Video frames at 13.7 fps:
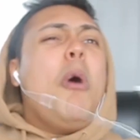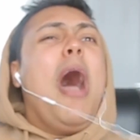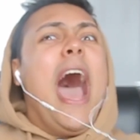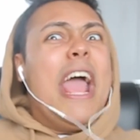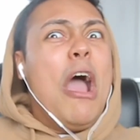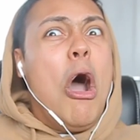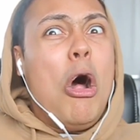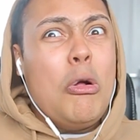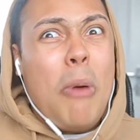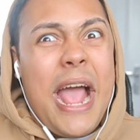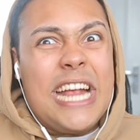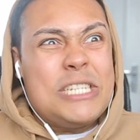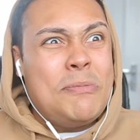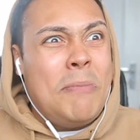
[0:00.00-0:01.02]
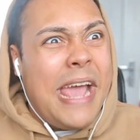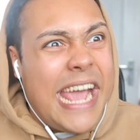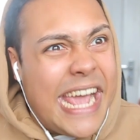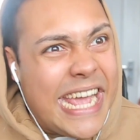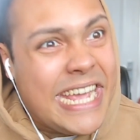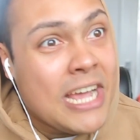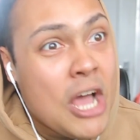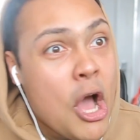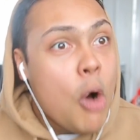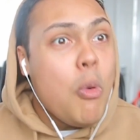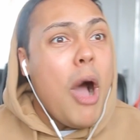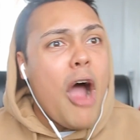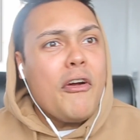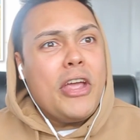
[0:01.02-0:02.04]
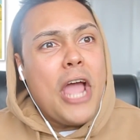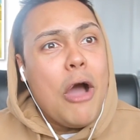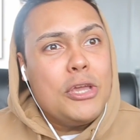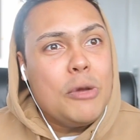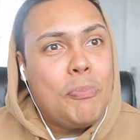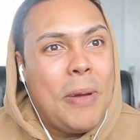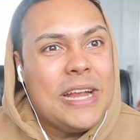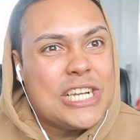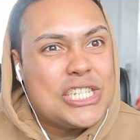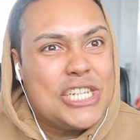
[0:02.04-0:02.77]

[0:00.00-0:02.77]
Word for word: why always me? Wario, you piece of